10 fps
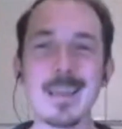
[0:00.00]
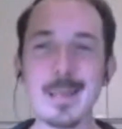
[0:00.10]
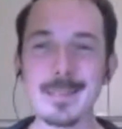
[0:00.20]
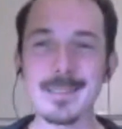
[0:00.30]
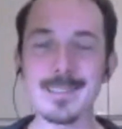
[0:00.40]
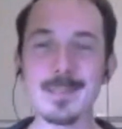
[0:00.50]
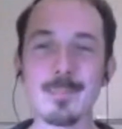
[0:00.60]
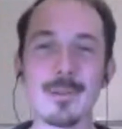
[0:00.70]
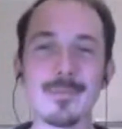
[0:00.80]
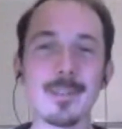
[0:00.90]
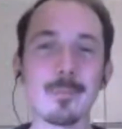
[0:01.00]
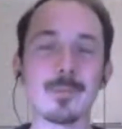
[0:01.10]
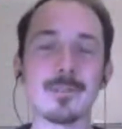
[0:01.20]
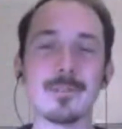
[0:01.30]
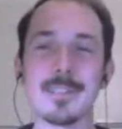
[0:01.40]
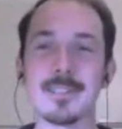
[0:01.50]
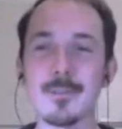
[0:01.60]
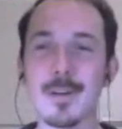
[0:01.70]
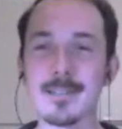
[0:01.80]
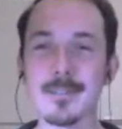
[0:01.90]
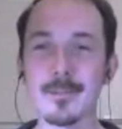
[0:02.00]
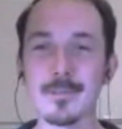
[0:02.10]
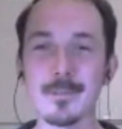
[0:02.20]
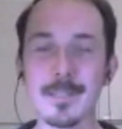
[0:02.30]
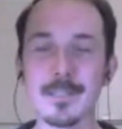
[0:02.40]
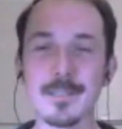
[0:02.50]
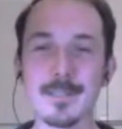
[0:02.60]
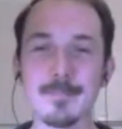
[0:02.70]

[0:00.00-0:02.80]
this is the perfect opportunity to ask all those questions.